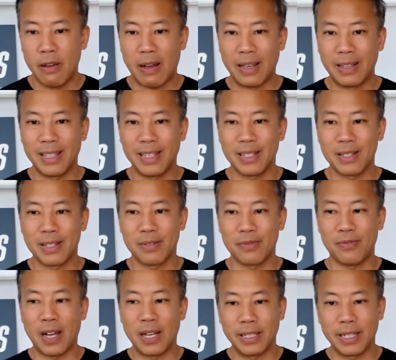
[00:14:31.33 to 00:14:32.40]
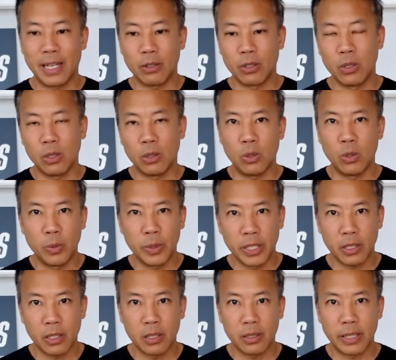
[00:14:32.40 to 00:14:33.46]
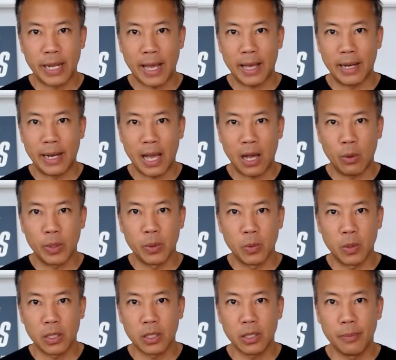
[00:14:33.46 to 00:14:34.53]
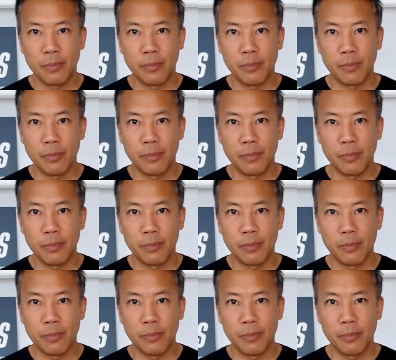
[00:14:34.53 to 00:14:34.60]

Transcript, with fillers: I think it's finding out who, who we are and how we work,